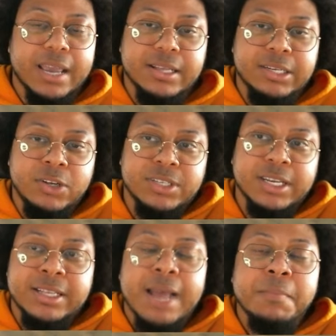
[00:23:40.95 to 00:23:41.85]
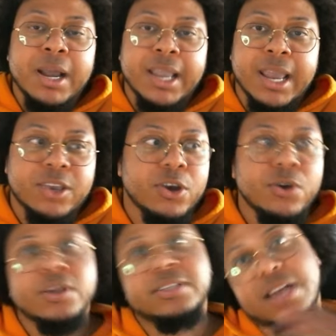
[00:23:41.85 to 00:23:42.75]
using that
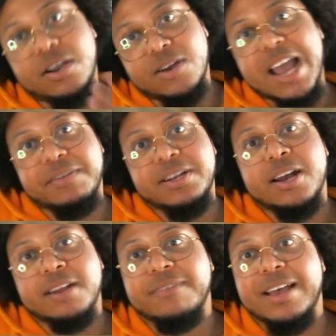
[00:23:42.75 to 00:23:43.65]
Mangekyo is not going to have a lot of